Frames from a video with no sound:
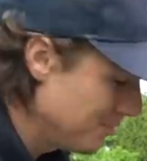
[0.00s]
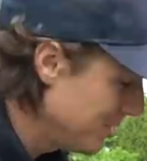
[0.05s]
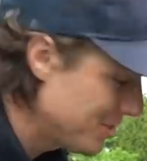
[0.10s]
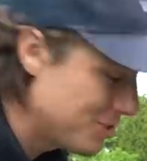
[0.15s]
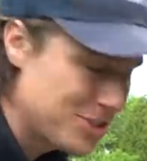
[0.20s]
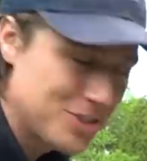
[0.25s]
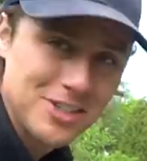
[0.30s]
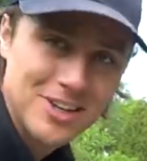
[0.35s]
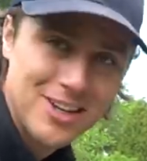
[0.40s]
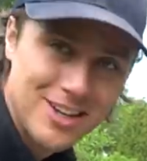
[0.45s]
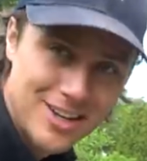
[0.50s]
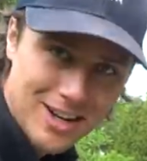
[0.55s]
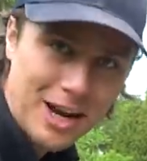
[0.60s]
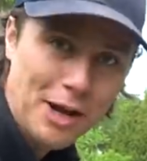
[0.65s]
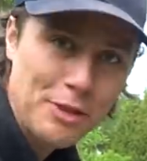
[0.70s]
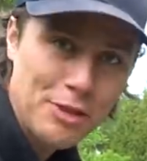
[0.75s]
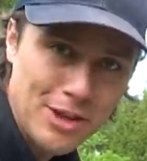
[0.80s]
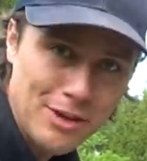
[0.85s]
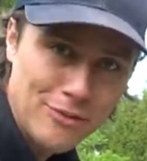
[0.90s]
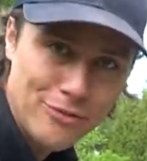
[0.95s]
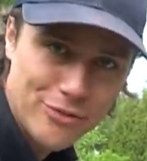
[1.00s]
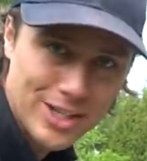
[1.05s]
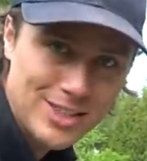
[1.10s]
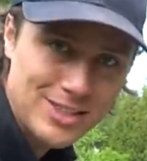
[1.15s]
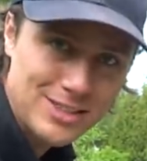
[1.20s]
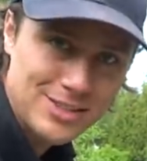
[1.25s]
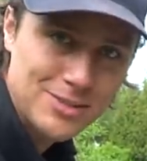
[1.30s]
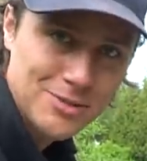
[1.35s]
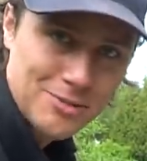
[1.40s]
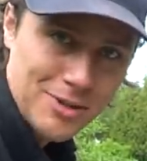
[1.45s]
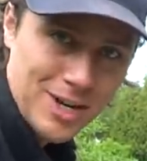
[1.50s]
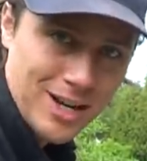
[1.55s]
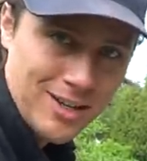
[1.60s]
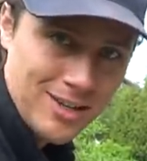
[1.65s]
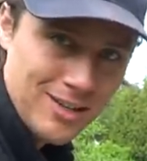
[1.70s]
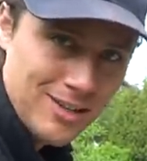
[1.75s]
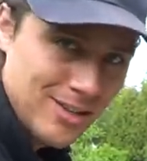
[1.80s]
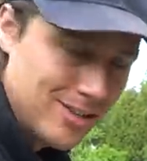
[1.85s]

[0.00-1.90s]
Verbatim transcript: which I think fits, right?